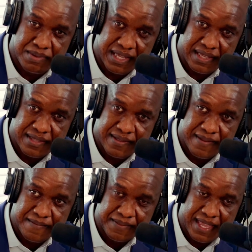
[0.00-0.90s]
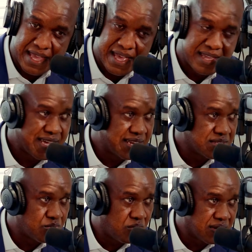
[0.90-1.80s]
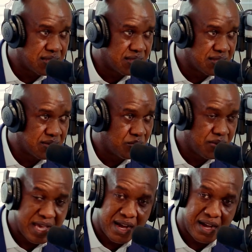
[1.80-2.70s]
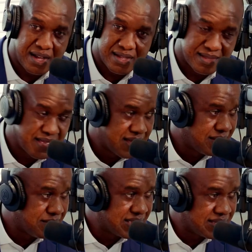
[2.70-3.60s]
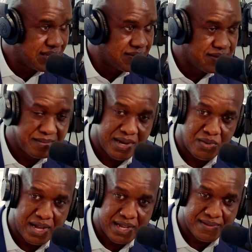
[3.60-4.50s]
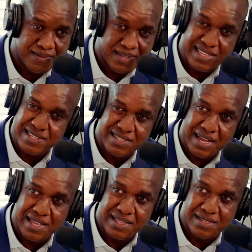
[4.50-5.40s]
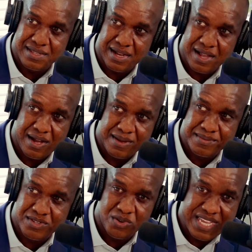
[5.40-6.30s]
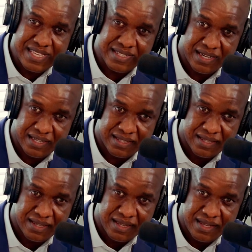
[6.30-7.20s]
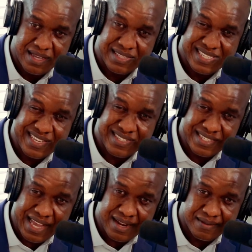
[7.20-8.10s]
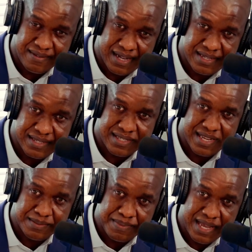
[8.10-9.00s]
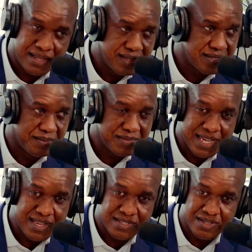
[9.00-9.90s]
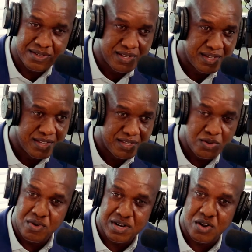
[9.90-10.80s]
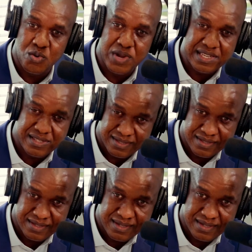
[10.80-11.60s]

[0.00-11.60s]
be, and that is what we are, myself and my wife it is not it does not come so easily no it takes sacrifice yes. it takes pain some days you you want to mm-hmm. quit mm-hmm.